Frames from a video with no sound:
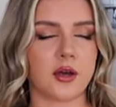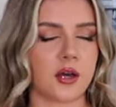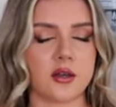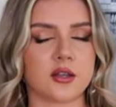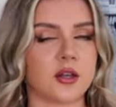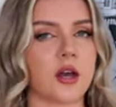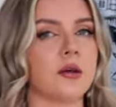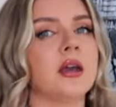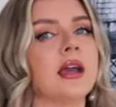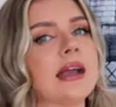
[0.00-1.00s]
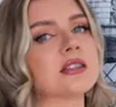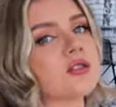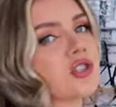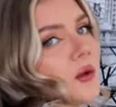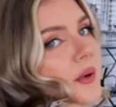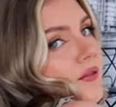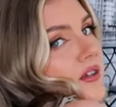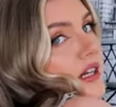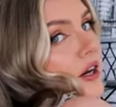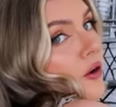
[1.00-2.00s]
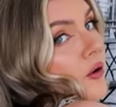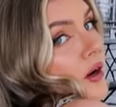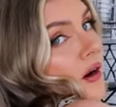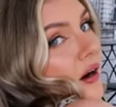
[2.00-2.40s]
but you know, it's not too big of a deal.